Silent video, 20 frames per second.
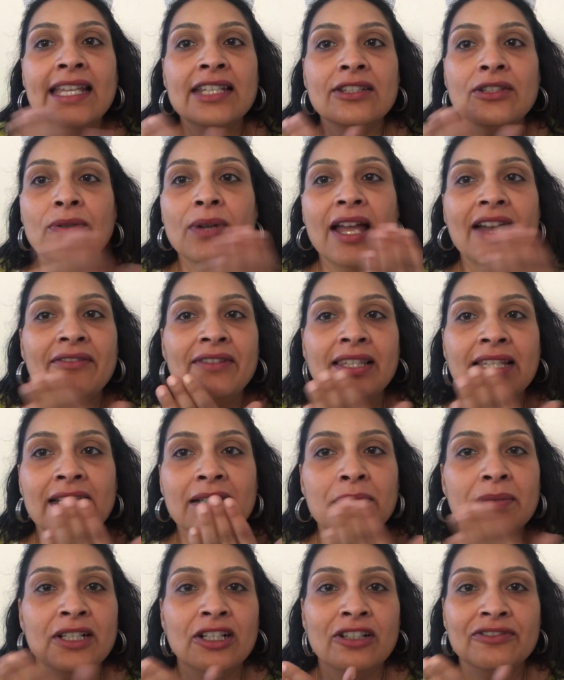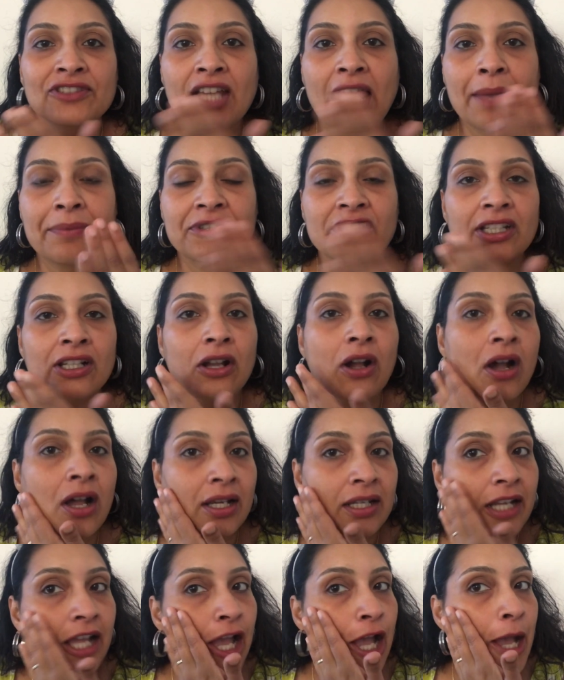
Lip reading: I do have a little bit of chapstick on,